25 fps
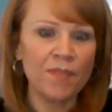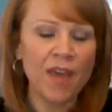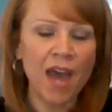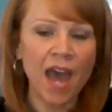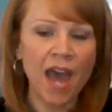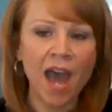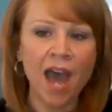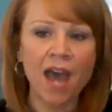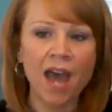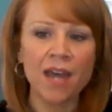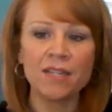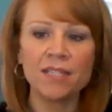
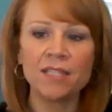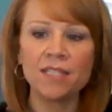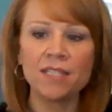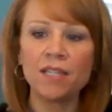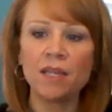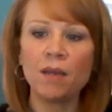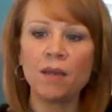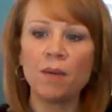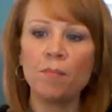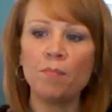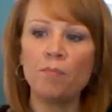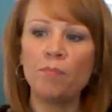that.
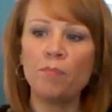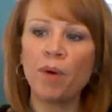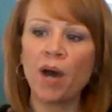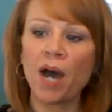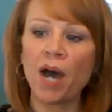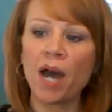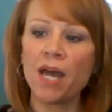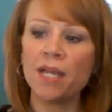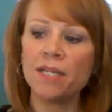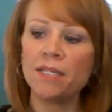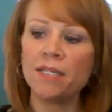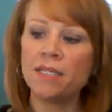
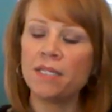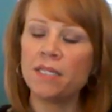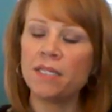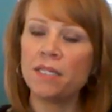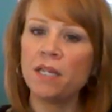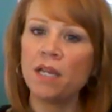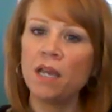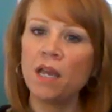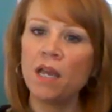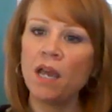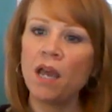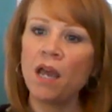But
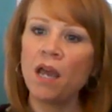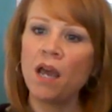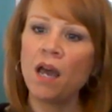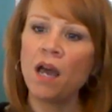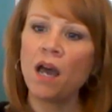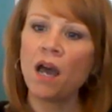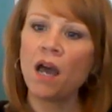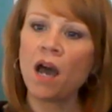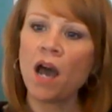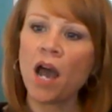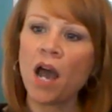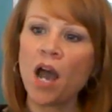
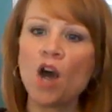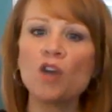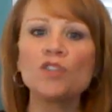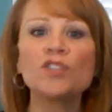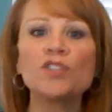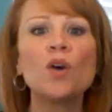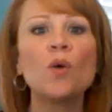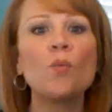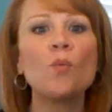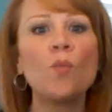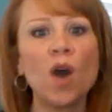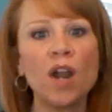I
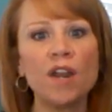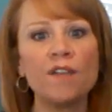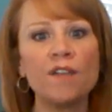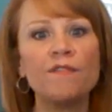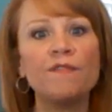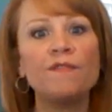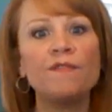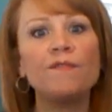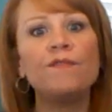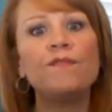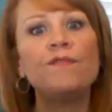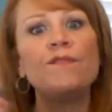also want to
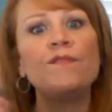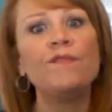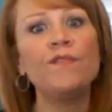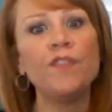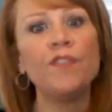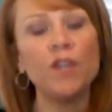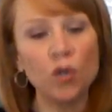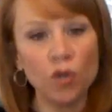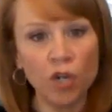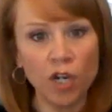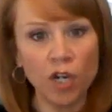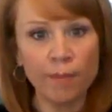
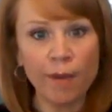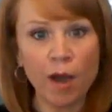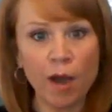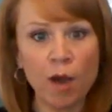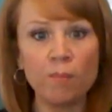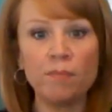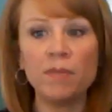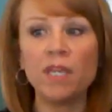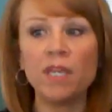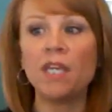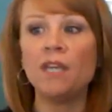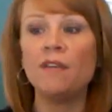feel good
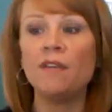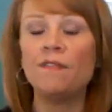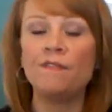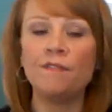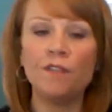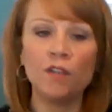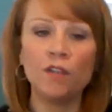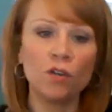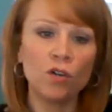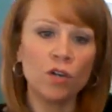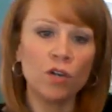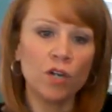about me,
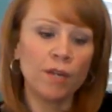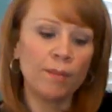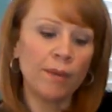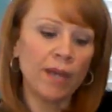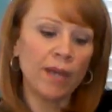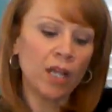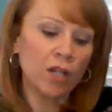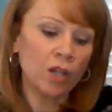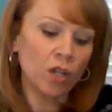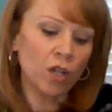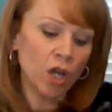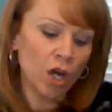feel good in my
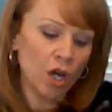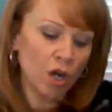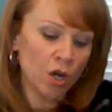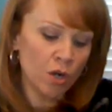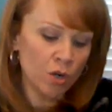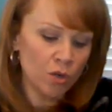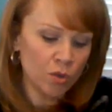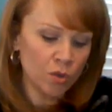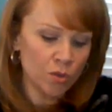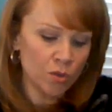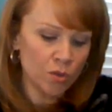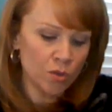
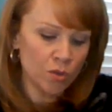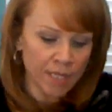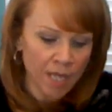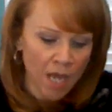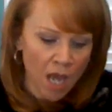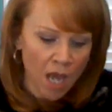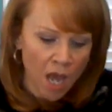clothes.